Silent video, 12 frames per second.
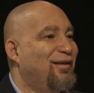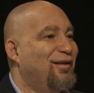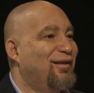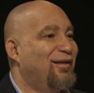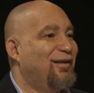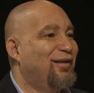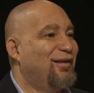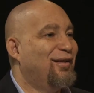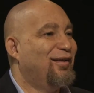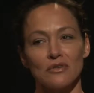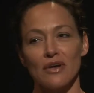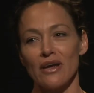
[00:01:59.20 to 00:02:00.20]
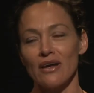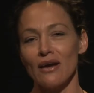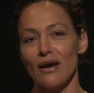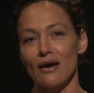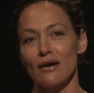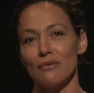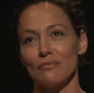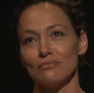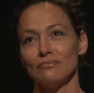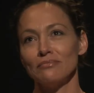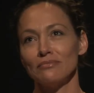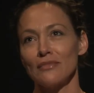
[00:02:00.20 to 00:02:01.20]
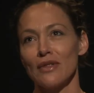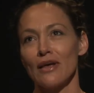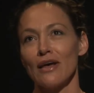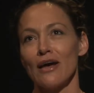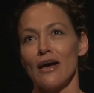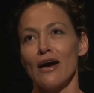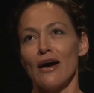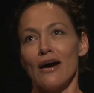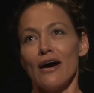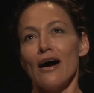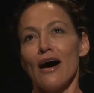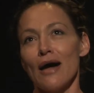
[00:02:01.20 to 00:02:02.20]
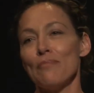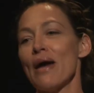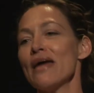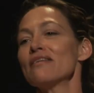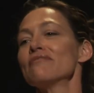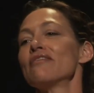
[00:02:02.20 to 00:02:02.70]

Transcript: Of course, I made it